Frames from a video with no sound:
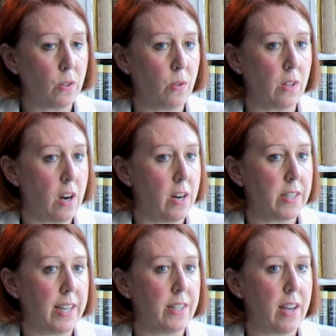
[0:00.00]
Google
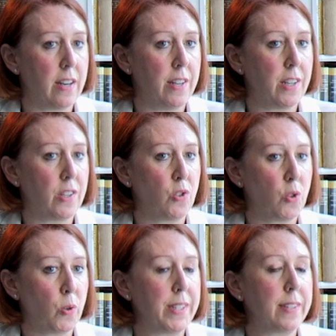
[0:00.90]
heart age NHS
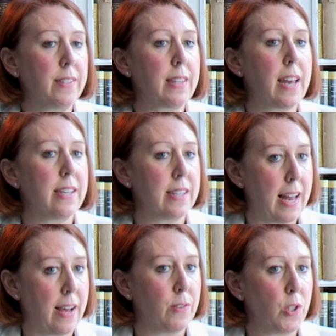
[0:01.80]
Choices, and it
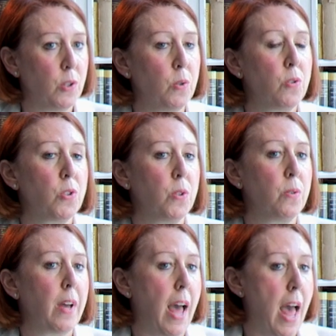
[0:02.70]
allows you
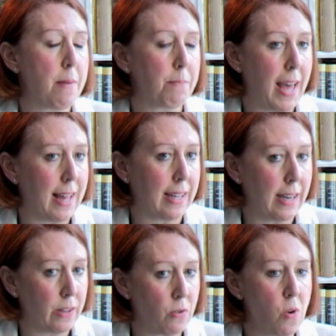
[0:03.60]
to
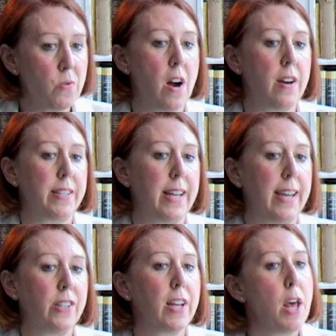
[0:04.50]
calculate your own heart
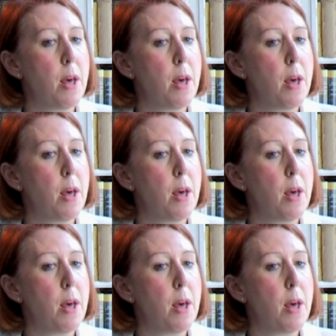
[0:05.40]
age.